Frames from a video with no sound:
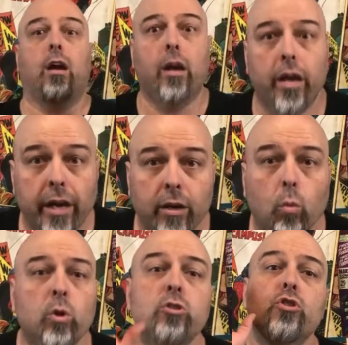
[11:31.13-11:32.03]
It
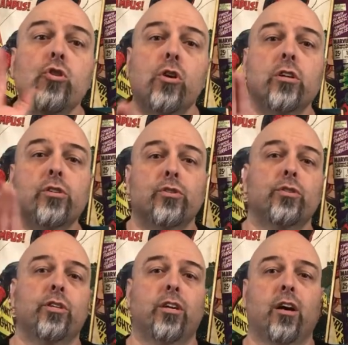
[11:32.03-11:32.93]
was not soon
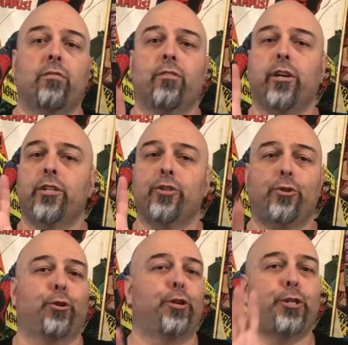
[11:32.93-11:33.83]
enough. It
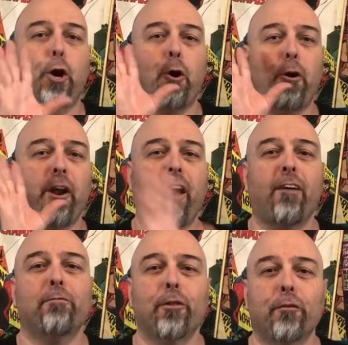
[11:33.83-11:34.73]
should have died
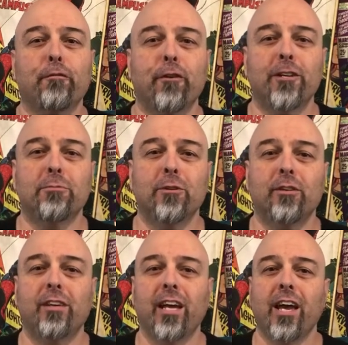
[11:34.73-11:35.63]
after the first
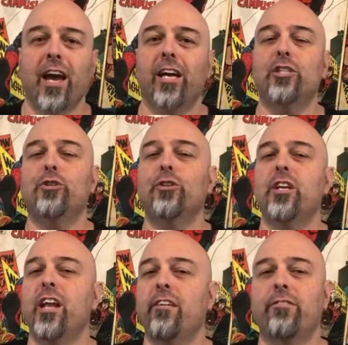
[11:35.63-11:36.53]
movie and should
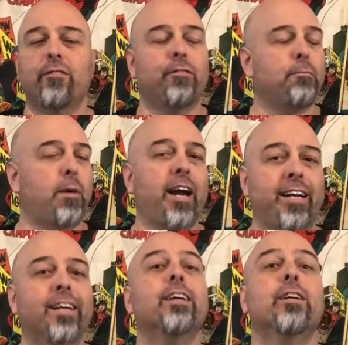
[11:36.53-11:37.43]
never have made
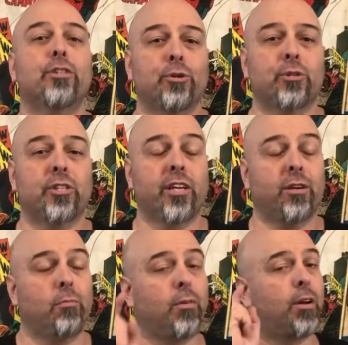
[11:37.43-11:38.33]
it to a
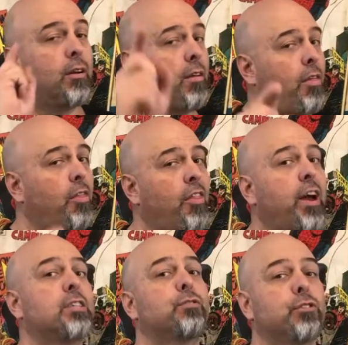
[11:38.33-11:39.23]
second one.
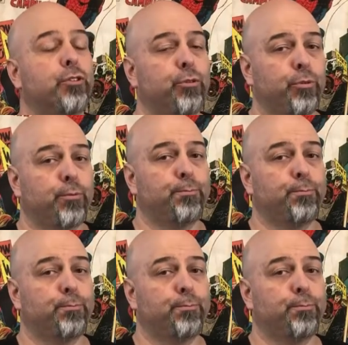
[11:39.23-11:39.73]
That's for sure.